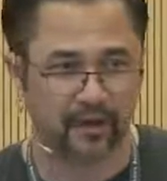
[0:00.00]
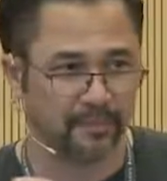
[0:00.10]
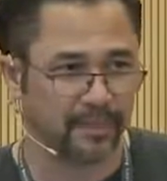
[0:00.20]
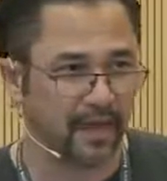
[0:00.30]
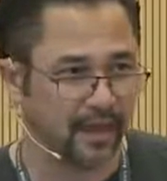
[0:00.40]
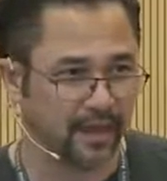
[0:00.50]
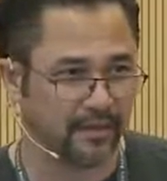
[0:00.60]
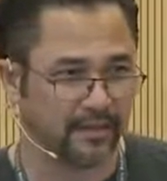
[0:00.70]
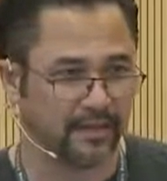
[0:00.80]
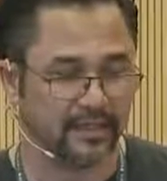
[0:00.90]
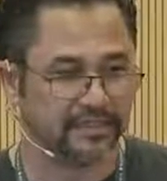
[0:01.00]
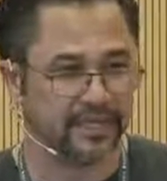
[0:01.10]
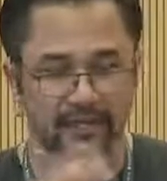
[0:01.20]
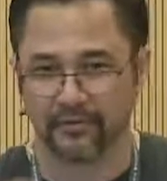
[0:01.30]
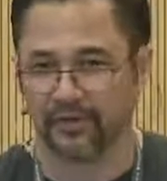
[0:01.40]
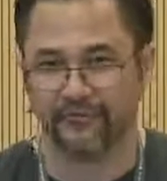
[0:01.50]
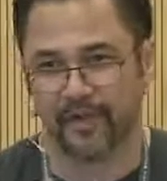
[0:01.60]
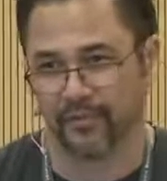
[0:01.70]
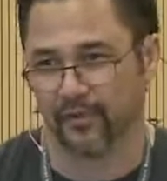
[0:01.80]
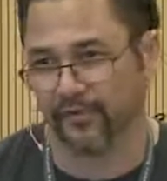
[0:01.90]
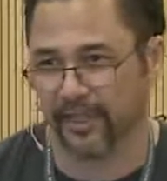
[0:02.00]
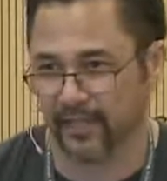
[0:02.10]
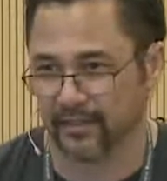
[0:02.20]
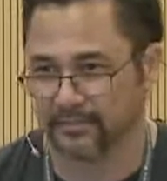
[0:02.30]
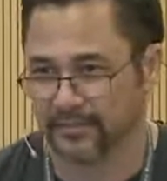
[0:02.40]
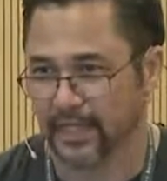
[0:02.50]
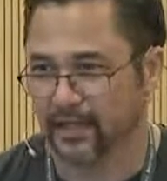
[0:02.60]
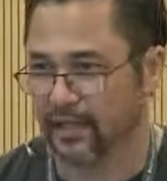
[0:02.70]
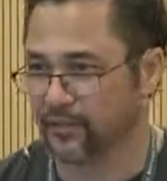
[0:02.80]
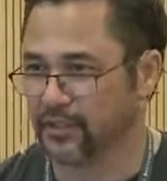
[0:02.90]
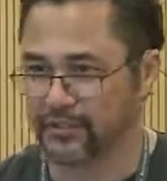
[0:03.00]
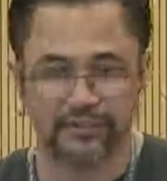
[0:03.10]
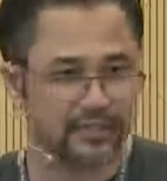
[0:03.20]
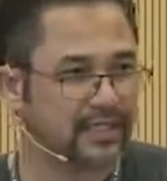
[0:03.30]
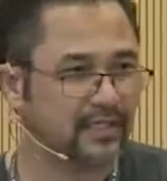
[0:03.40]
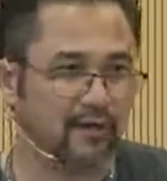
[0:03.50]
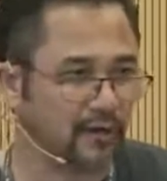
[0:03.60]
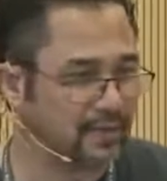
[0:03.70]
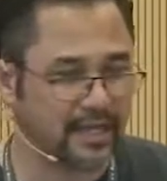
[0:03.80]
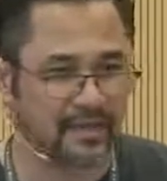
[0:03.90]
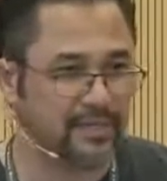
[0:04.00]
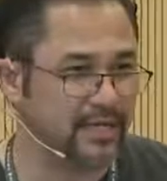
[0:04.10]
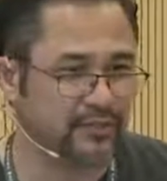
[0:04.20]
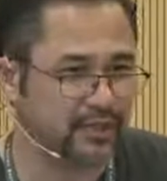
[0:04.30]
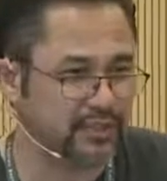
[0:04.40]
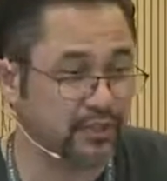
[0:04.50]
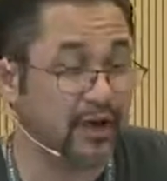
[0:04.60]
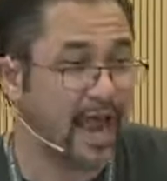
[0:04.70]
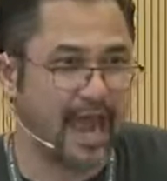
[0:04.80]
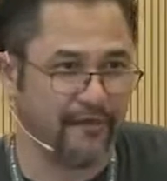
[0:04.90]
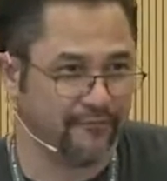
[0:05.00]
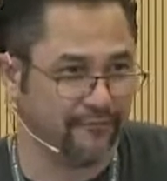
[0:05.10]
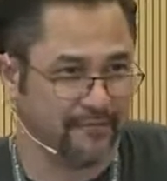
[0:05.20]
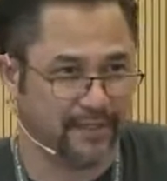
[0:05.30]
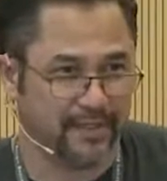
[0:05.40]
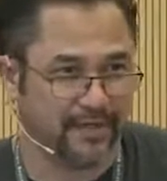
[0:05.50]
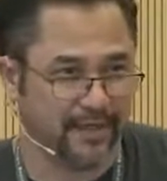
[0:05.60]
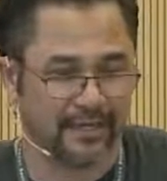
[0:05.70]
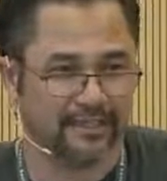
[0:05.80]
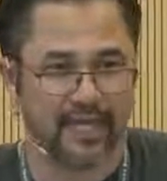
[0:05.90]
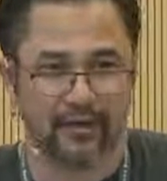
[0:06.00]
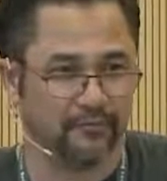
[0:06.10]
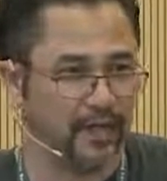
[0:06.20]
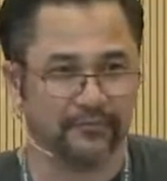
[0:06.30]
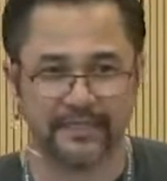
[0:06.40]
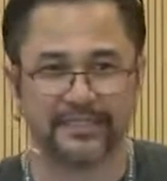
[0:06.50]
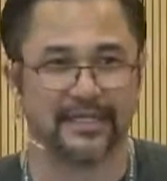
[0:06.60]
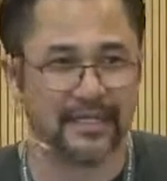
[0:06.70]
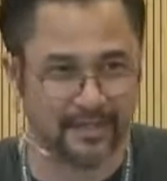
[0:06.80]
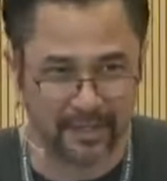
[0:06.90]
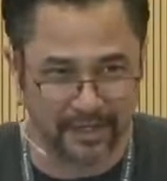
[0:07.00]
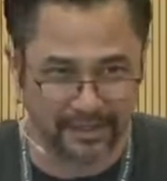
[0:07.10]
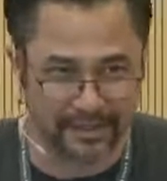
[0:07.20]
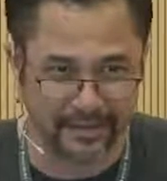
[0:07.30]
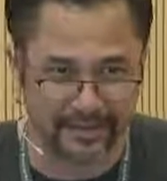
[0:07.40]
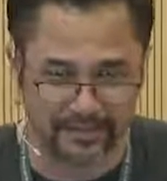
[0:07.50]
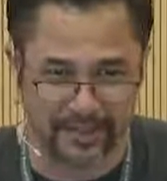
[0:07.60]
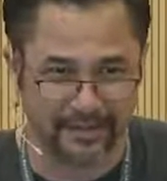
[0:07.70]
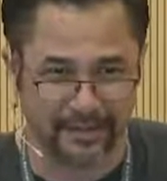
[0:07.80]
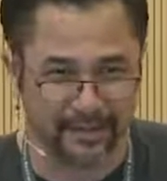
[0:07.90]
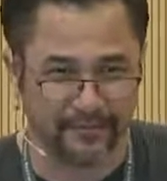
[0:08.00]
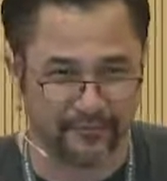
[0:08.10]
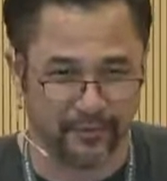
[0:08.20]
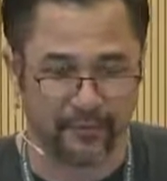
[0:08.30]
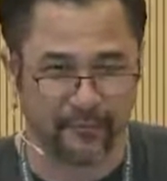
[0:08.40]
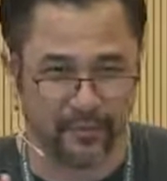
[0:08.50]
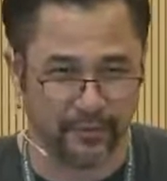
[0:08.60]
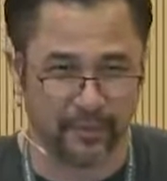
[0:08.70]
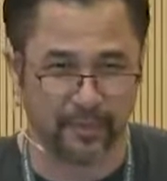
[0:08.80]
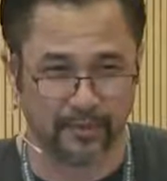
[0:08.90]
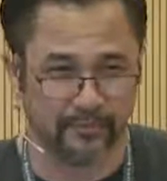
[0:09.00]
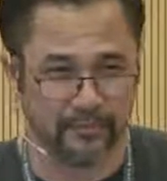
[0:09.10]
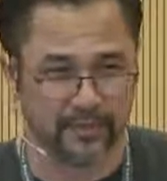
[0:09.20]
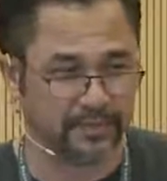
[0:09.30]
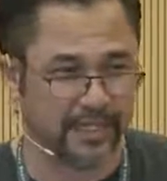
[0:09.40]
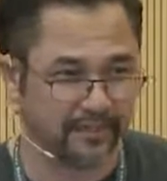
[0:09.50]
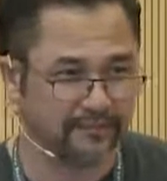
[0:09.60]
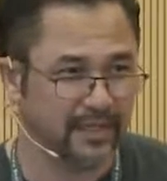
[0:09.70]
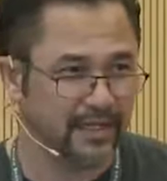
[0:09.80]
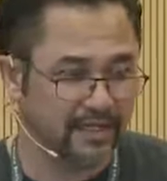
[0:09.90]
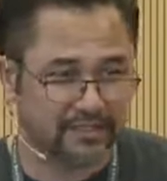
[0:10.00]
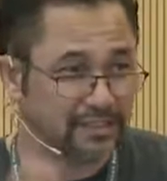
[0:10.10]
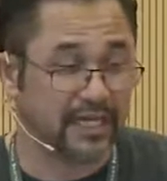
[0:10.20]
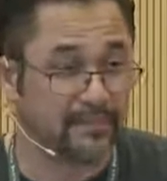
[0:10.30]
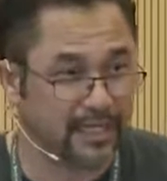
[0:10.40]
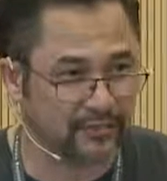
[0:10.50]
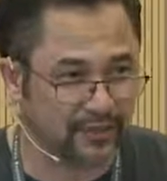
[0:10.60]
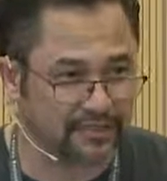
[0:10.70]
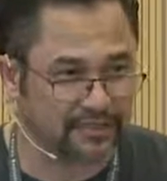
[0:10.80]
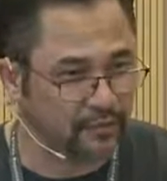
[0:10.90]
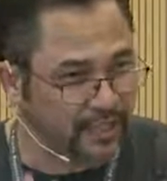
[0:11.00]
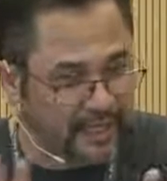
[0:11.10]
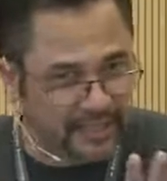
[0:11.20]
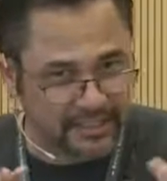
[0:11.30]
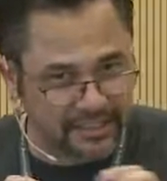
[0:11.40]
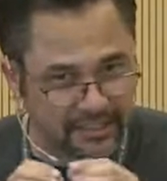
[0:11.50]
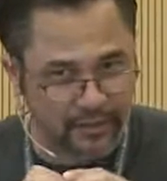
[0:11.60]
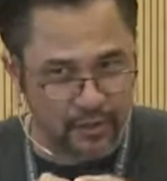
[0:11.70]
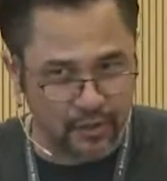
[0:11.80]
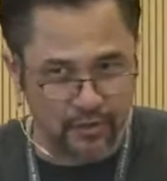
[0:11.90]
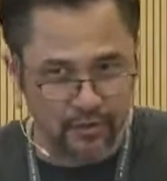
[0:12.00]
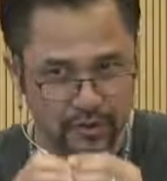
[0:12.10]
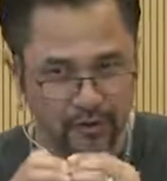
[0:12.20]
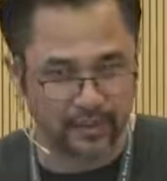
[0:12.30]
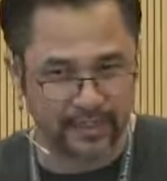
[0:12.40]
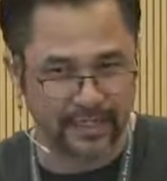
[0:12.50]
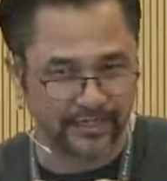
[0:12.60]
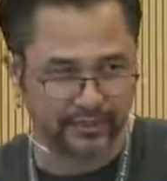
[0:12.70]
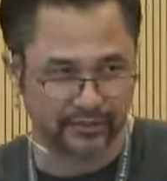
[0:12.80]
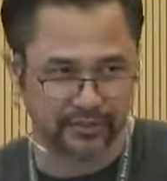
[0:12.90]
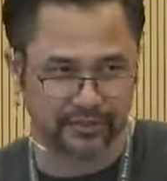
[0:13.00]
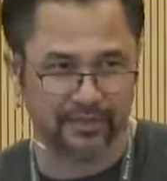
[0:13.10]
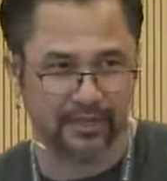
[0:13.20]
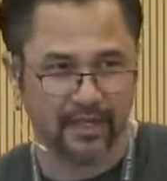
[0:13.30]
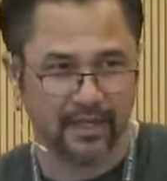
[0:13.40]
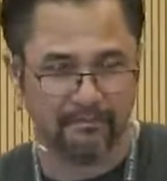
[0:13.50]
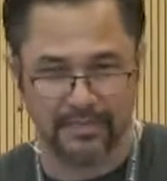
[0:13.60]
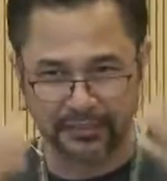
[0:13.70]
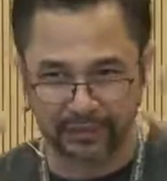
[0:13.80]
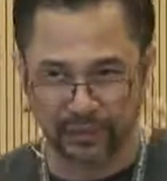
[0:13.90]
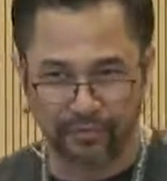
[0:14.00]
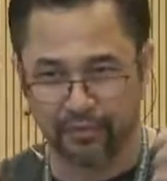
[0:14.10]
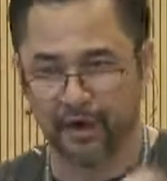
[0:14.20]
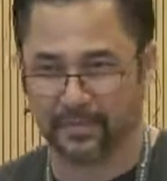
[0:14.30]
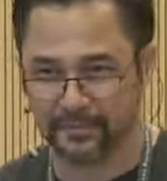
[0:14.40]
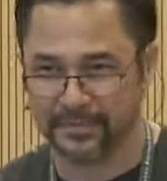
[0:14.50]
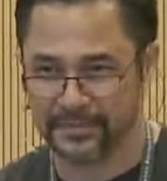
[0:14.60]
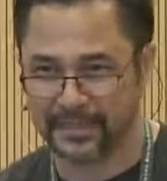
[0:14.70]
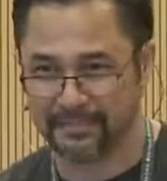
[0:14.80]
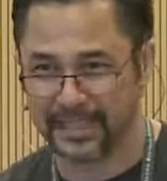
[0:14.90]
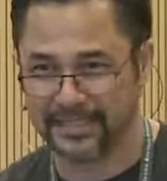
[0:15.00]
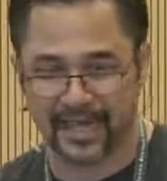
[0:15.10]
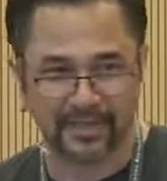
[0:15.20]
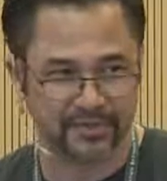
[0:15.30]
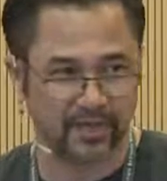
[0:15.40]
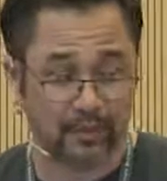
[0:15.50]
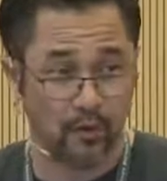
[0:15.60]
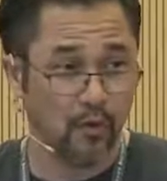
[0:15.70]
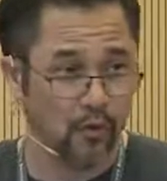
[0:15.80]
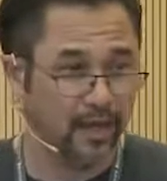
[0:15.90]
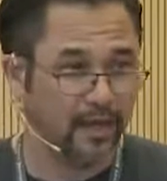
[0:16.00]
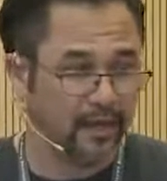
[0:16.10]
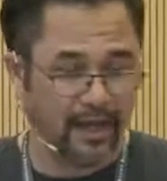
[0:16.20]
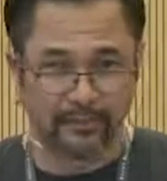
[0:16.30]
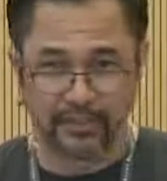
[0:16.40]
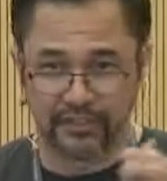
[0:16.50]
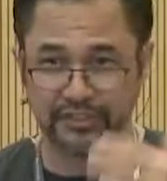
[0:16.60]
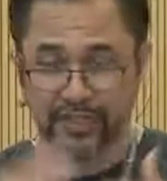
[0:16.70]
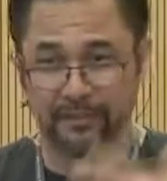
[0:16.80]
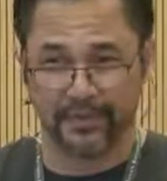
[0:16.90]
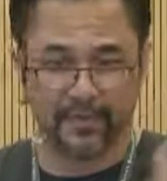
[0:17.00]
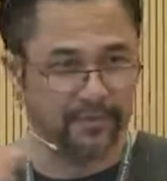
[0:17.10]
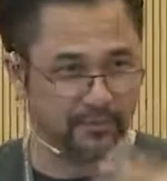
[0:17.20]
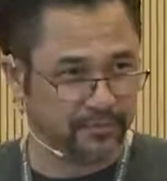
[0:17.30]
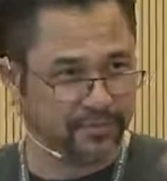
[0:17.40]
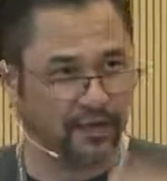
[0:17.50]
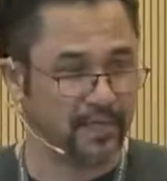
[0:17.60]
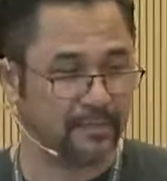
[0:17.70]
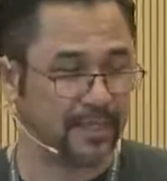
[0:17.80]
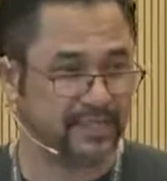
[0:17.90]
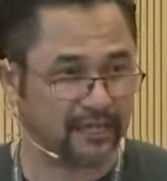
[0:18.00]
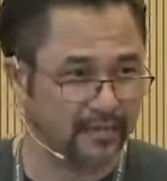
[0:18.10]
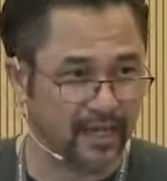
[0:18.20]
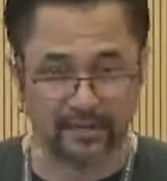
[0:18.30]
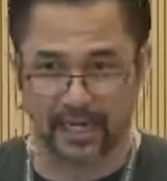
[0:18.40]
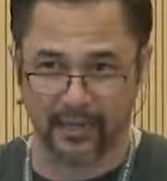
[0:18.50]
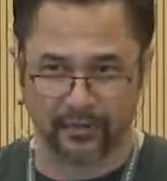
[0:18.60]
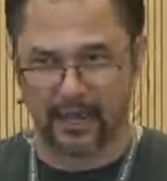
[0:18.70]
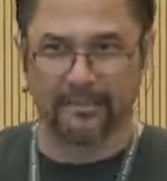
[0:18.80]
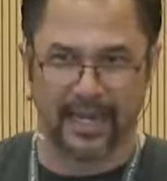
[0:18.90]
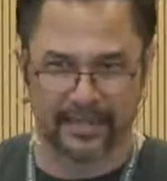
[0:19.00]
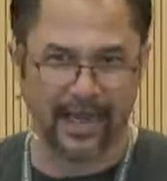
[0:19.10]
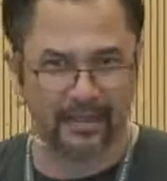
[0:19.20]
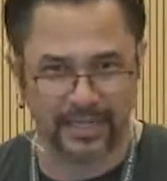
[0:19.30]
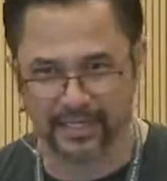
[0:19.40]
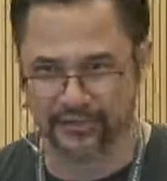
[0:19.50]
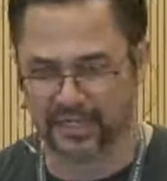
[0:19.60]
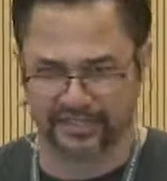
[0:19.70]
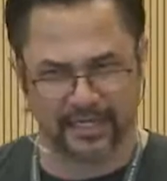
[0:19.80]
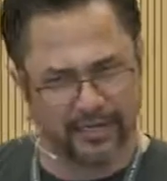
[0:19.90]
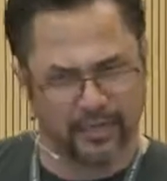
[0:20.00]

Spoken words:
on a pod is another ephemeral thing. In other words, you should ignore the IP address you have. It is not relevant to anybody from your perspective. It's just an IP address. So that actually is a new Kubernetes user mental problem at many times. They're like, oh, I'm used to jumping, starting up my JVM, and I grab my IP address, then I